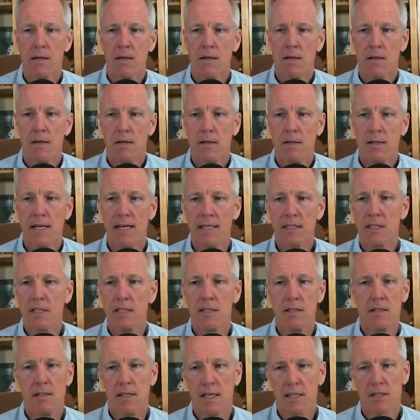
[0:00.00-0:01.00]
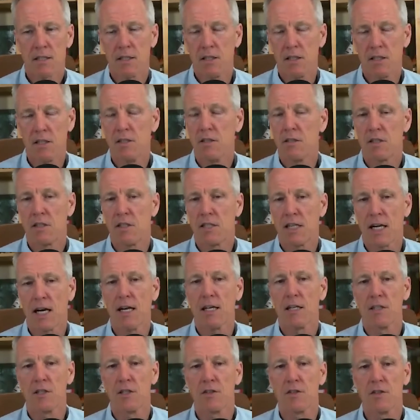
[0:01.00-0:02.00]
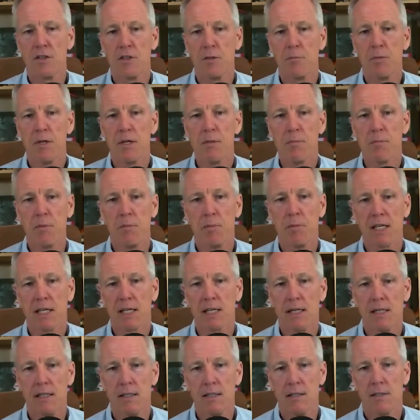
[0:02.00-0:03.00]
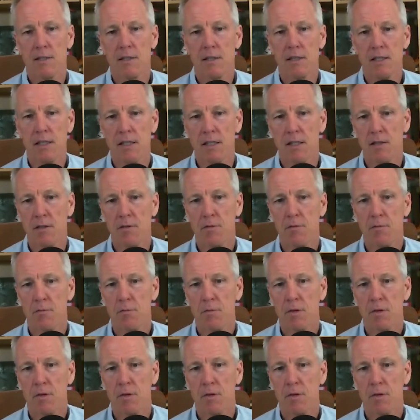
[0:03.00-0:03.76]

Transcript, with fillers: that's a huge challenge for your people because, you know,